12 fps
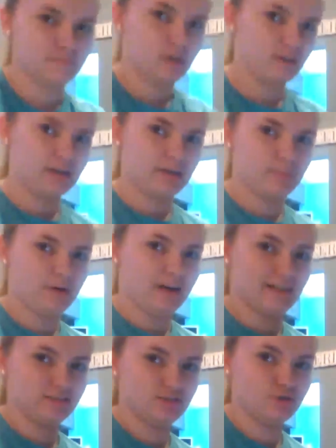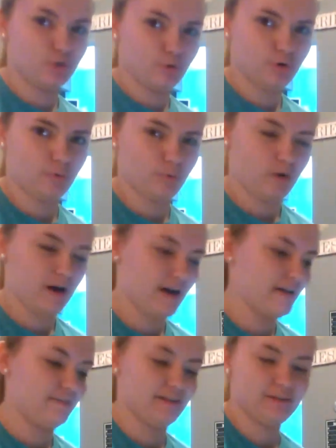on camera. I don't know why.
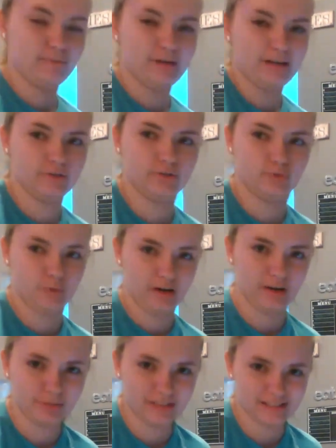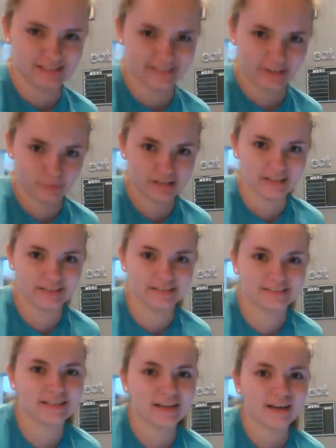If anybody knows why, please tell me,
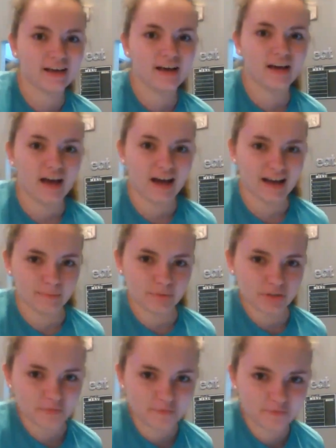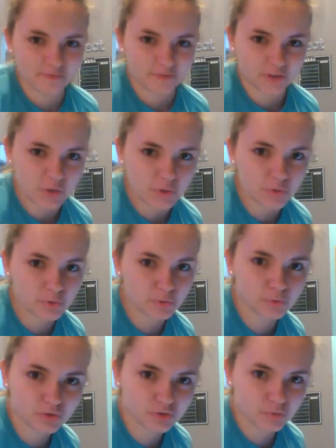because I'm
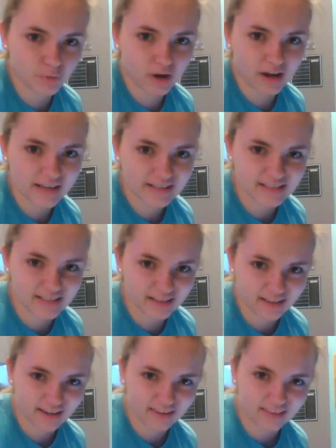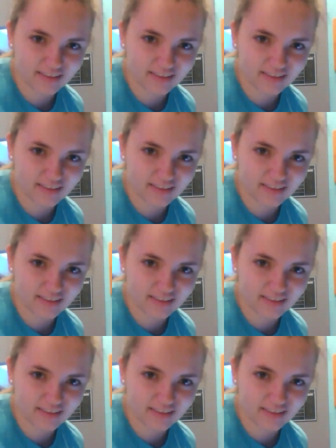confused. Why is it like